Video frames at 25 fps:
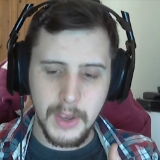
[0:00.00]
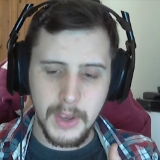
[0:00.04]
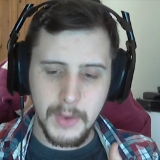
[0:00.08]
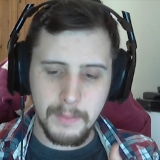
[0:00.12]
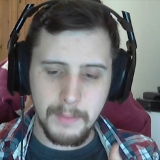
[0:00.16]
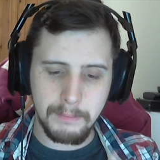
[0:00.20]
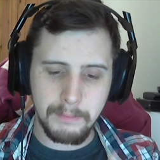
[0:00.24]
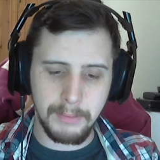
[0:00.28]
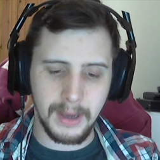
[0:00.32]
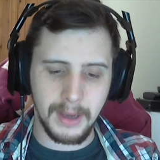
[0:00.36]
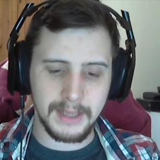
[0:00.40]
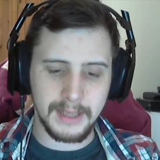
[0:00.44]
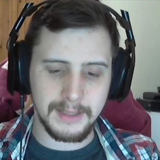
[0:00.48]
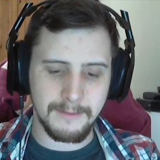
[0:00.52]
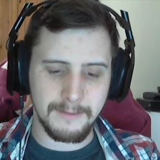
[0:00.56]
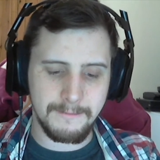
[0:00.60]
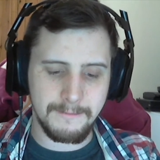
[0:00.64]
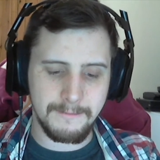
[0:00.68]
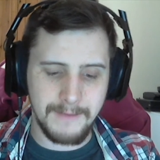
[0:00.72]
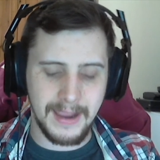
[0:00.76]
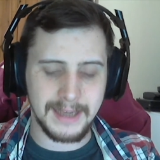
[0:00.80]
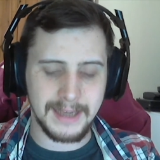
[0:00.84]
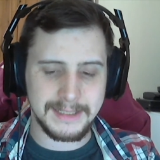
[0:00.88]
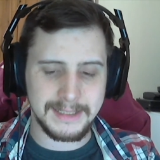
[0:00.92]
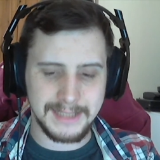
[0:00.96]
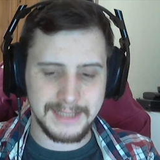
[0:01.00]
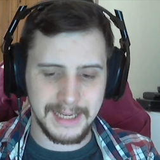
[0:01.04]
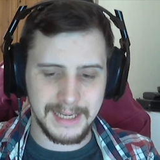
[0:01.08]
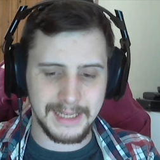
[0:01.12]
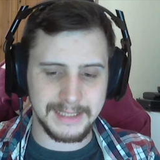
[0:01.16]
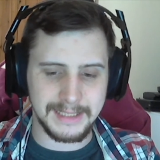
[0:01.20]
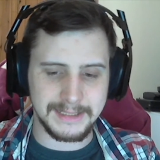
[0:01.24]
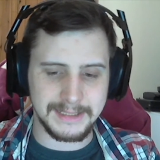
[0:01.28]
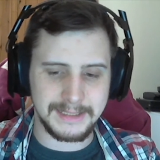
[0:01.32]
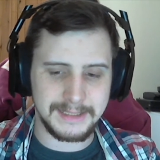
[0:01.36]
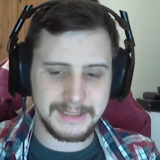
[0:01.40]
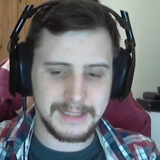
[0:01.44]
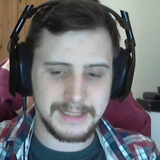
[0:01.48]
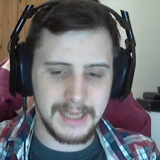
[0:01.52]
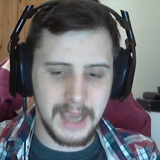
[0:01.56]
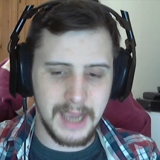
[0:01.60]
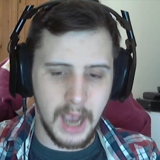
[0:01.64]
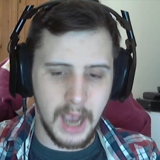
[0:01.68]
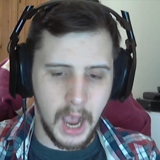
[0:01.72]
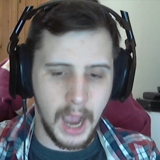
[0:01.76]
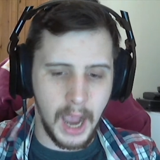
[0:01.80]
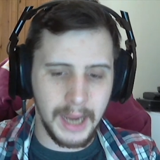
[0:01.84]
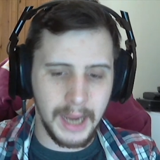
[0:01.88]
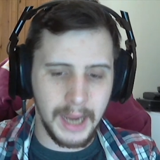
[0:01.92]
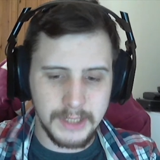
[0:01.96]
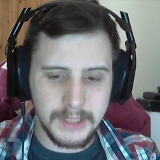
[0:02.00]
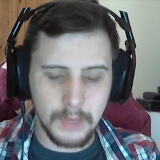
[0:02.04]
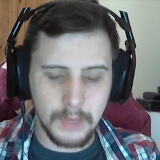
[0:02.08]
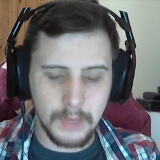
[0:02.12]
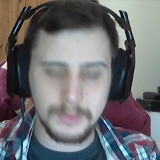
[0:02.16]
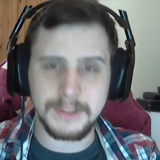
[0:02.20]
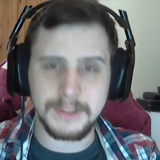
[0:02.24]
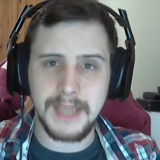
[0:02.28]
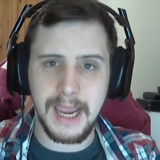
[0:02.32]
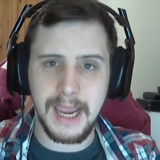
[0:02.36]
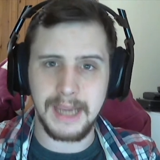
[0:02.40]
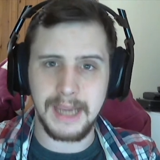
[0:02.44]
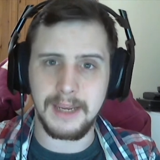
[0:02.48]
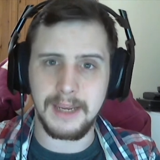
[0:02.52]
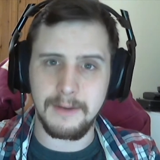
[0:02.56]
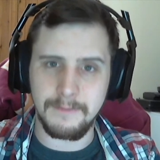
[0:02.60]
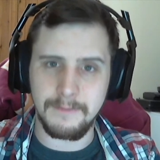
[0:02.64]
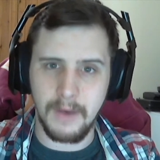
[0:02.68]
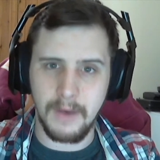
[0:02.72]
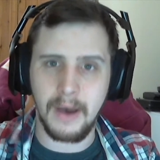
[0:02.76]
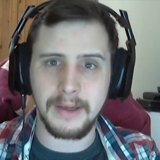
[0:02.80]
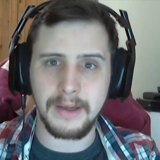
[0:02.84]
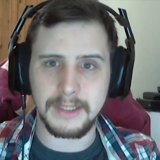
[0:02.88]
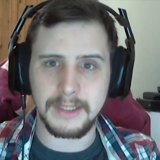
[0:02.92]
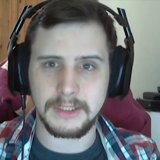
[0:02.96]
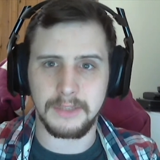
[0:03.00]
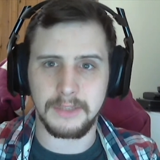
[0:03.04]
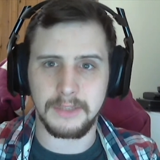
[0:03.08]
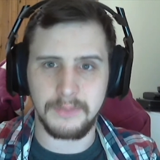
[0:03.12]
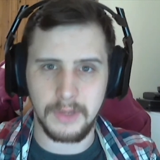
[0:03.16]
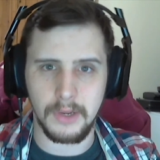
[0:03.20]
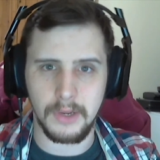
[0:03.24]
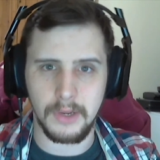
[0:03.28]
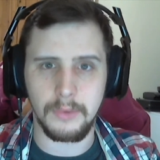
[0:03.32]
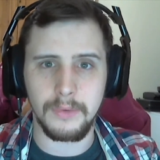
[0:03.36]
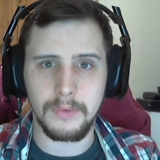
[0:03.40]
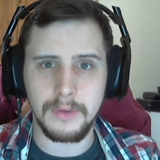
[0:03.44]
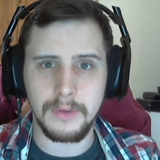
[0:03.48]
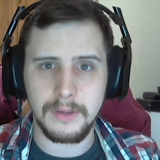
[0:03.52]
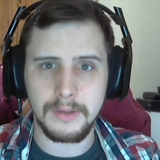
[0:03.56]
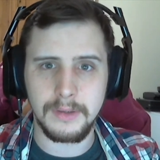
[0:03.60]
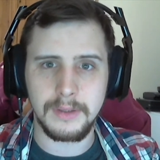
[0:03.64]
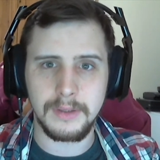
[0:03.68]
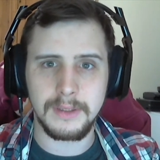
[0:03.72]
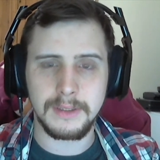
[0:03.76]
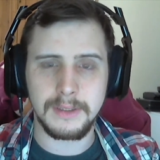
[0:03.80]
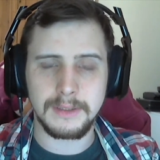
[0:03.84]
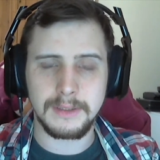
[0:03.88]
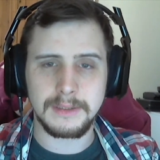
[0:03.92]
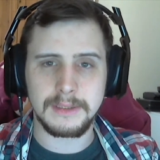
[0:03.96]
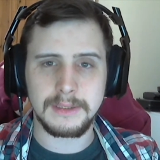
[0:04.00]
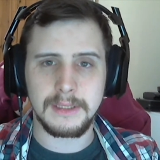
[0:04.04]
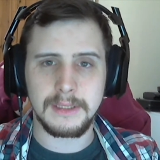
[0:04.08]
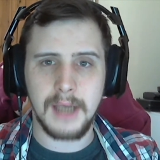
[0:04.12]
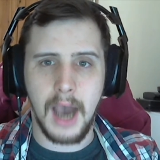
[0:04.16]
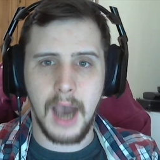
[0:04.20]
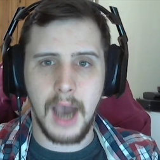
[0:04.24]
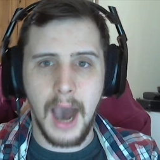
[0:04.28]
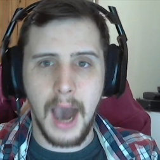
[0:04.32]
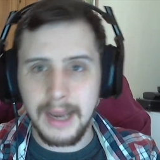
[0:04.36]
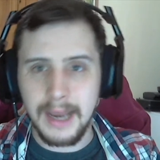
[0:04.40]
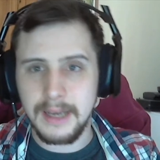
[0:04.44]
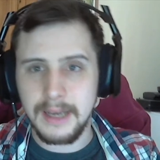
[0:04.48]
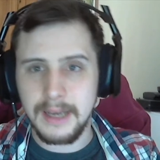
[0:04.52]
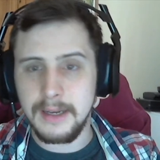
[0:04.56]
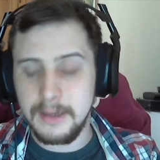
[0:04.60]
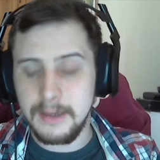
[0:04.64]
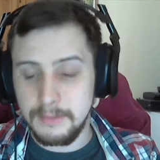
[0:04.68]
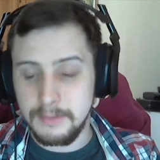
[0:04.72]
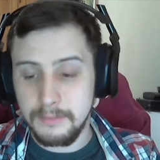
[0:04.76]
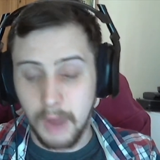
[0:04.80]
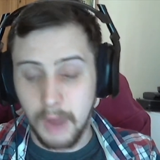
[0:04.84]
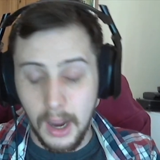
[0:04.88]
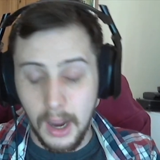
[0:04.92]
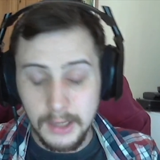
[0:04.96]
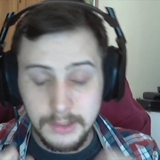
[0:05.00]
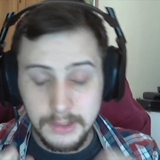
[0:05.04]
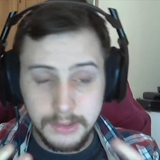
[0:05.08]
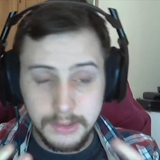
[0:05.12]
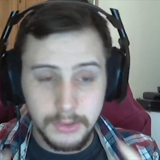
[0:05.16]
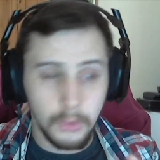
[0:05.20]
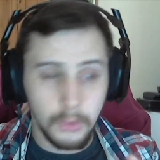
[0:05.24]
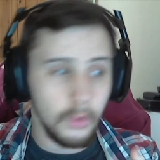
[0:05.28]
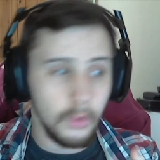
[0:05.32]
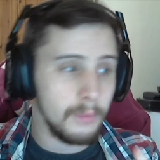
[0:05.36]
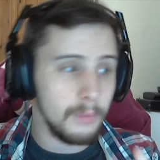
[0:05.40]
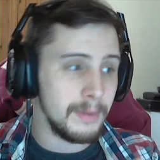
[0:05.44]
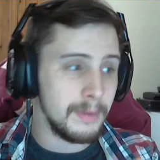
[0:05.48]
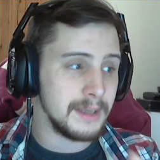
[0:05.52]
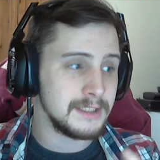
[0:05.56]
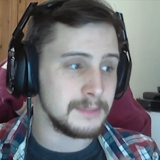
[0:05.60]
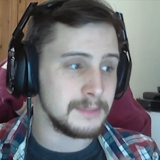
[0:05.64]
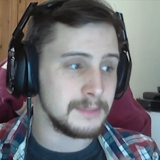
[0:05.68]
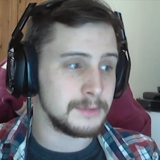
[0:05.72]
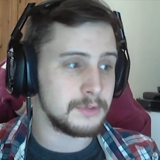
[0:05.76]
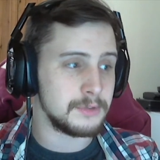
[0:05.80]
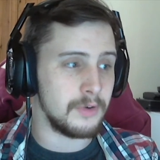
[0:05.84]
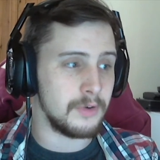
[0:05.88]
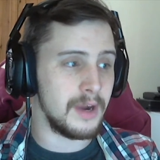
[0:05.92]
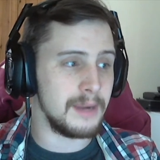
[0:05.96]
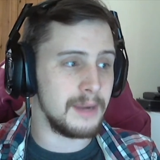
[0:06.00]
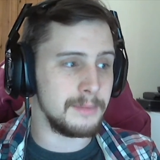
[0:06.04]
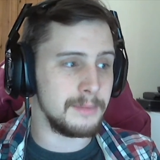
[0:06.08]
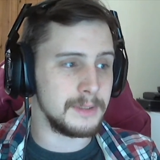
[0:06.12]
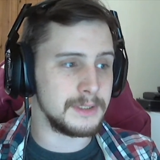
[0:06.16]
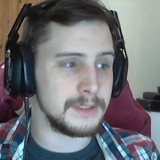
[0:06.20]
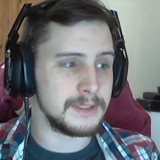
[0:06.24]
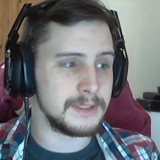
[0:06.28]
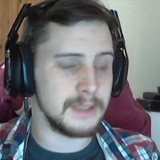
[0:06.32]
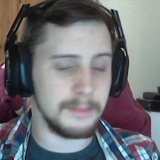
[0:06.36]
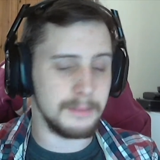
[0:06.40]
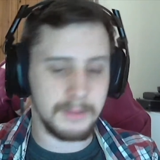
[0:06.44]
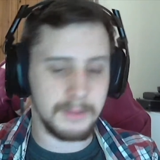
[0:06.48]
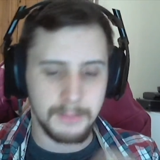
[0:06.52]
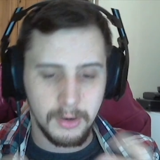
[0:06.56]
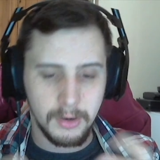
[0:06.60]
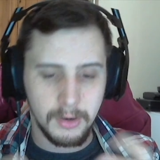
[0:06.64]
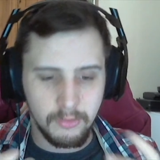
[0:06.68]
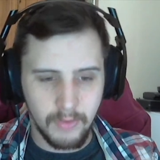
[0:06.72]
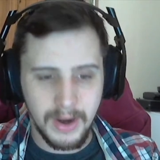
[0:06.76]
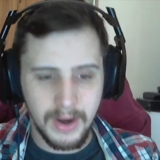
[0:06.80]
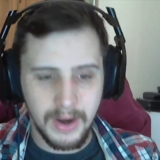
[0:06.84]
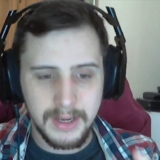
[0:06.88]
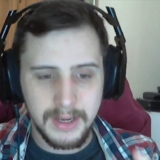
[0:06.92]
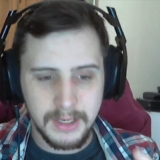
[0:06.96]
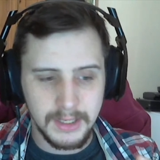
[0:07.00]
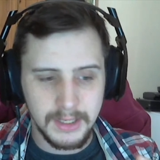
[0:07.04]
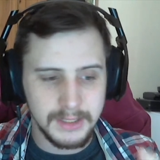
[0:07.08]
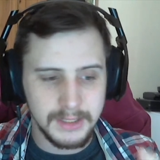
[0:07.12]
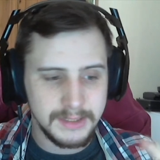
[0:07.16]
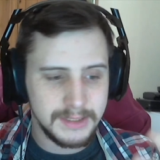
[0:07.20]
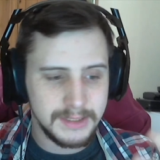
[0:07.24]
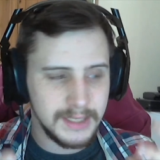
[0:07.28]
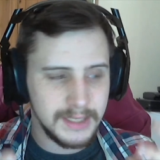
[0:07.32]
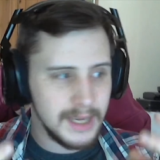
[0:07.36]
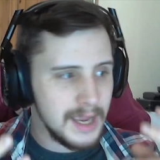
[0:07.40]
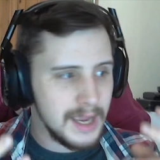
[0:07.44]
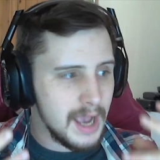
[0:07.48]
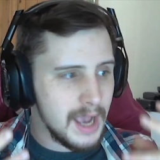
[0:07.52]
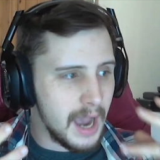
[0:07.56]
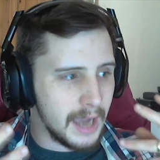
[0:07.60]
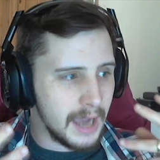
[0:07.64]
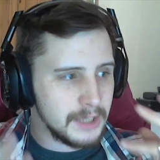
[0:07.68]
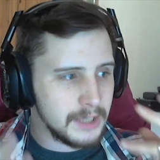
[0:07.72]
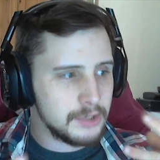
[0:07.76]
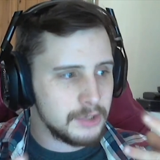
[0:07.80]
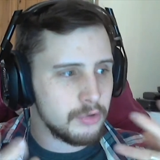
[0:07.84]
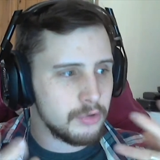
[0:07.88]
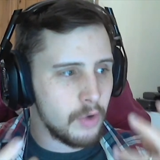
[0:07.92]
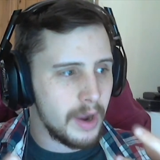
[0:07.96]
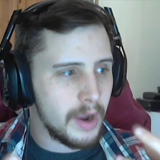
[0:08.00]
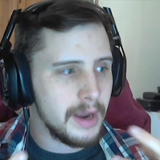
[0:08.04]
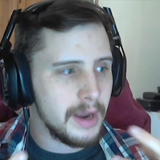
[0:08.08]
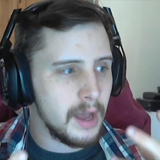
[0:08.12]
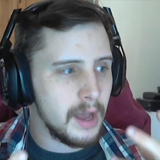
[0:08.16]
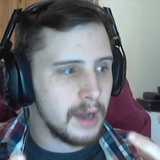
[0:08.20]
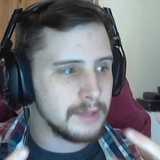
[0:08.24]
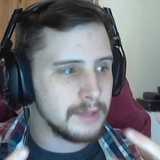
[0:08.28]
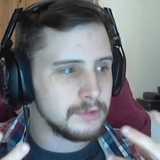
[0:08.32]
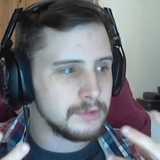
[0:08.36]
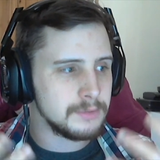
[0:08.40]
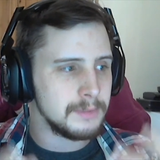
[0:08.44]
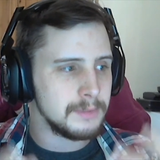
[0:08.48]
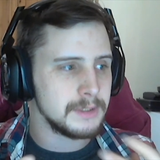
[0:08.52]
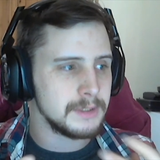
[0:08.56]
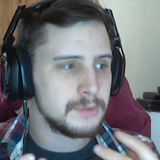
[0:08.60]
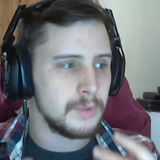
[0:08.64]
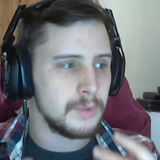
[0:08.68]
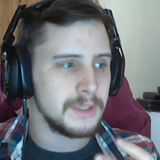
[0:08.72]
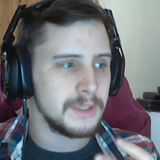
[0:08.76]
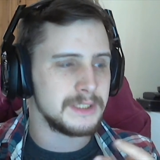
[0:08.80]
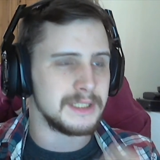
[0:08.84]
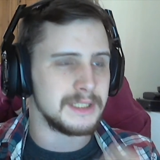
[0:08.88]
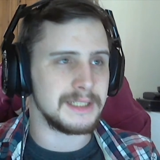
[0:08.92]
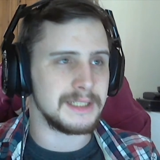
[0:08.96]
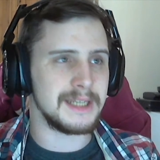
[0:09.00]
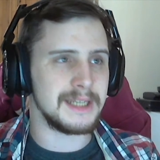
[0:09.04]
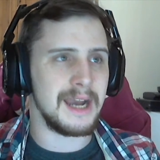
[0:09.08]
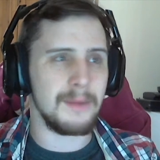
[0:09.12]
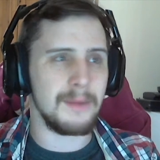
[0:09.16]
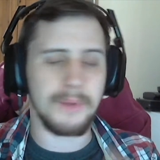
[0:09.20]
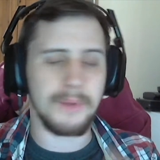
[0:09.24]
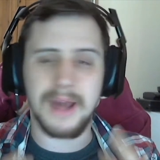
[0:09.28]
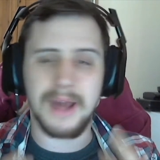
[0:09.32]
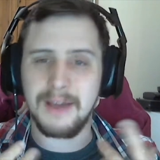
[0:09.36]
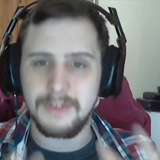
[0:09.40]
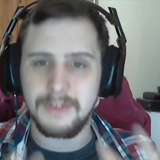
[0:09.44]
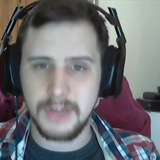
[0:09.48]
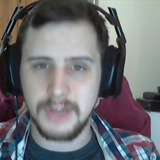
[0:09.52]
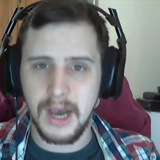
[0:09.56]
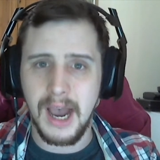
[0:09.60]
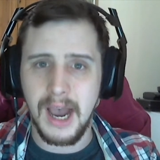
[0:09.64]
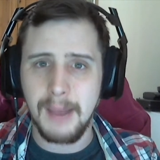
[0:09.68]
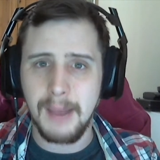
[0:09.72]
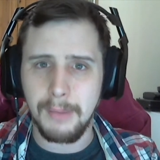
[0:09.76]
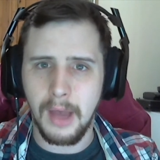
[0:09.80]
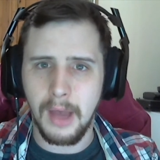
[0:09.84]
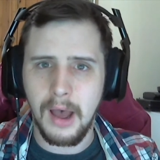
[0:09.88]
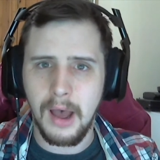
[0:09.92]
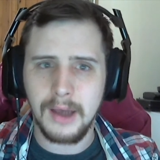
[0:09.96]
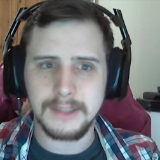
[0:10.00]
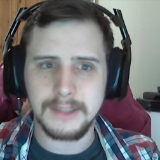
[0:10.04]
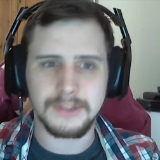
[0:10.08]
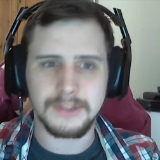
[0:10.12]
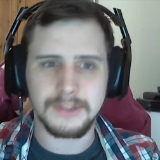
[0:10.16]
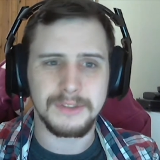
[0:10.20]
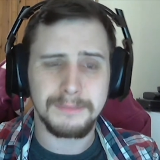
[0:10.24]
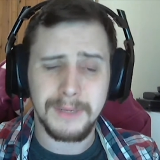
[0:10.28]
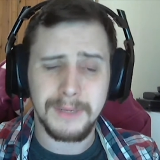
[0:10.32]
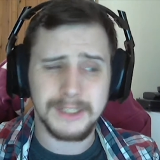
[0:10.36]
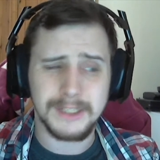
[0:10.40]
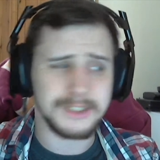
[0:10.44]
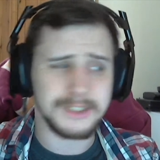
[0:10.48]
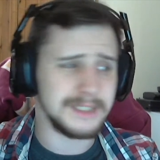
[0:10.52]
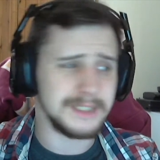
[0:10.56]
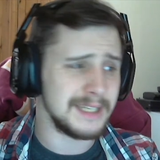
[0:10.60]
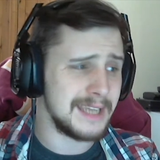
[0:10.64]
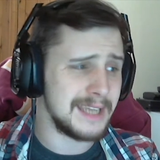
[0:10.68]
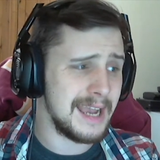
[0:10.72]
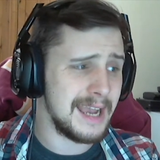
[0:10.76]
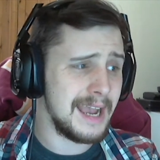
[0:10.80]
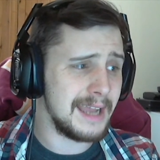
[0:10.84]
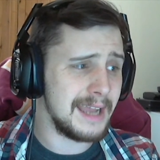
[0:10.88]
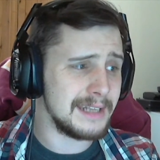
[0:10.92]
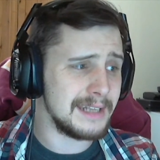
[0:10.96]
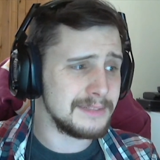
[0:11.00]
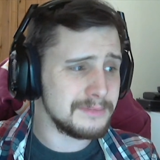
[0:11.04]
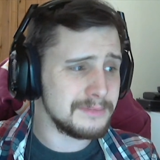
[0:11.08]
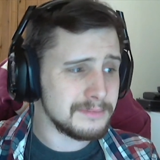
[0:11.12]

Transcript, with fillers: but the fact is, I don't take advantage of you. I adore my subscribers. I mean, my regulars. I try and answer as much questions as I can when I have time. I answer as much as I can,